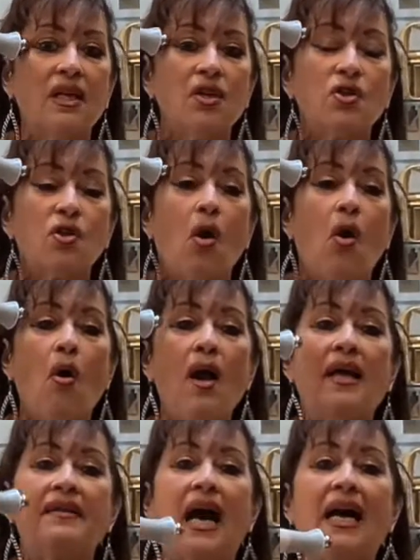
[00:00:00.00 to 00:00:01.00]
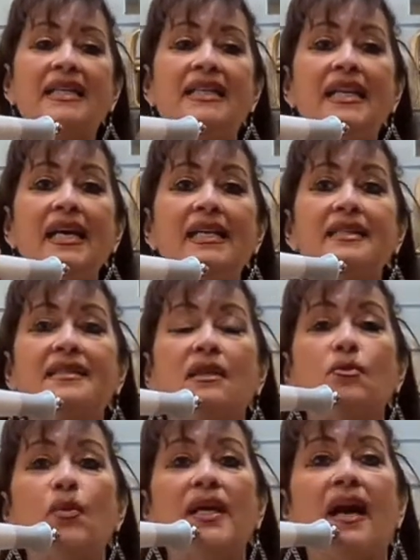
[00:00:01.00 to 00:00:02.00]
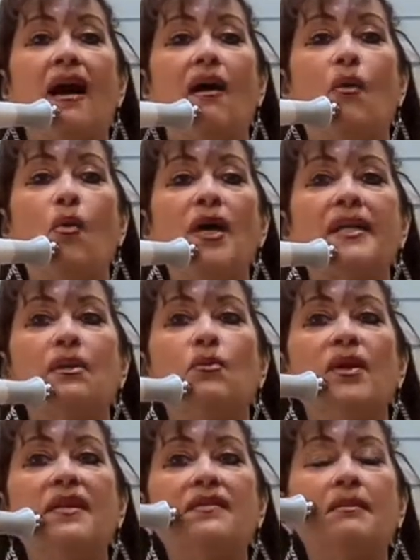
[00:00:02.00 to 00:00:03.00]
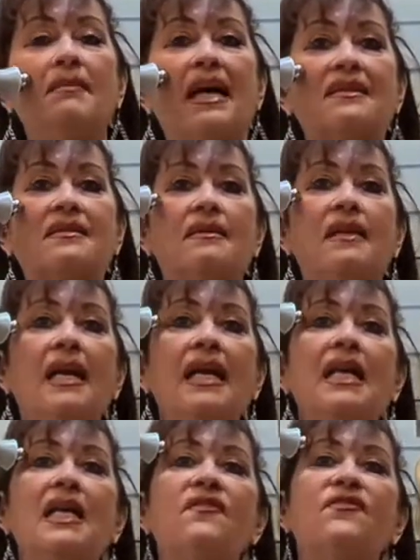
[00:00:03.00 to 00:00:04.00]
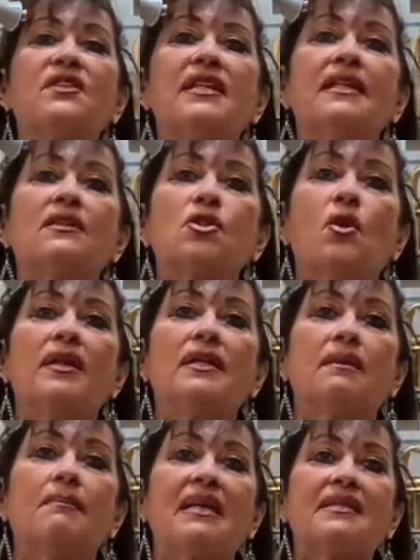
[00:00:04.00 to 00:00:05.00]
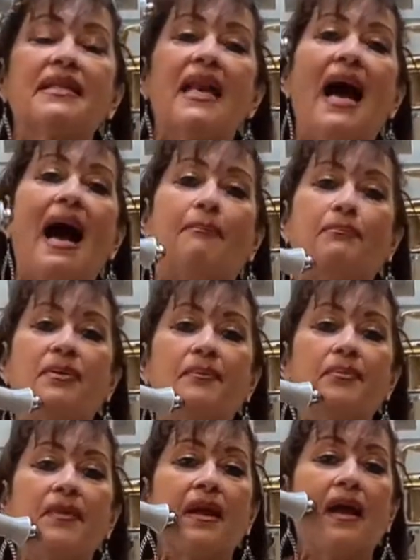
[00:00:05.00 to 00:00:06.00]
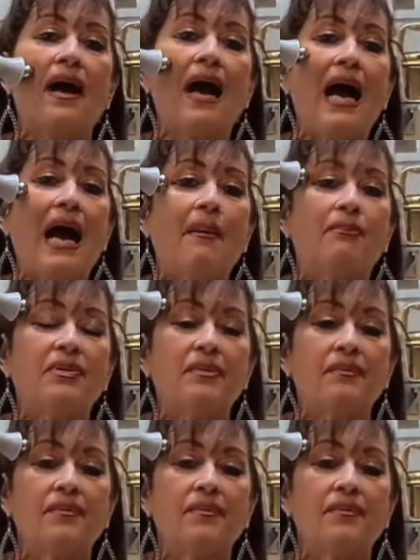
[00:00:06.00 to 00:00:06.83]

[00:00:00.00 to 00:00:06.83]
So the idea is that we are working with the muscle, lifting and toning the muscle up, up.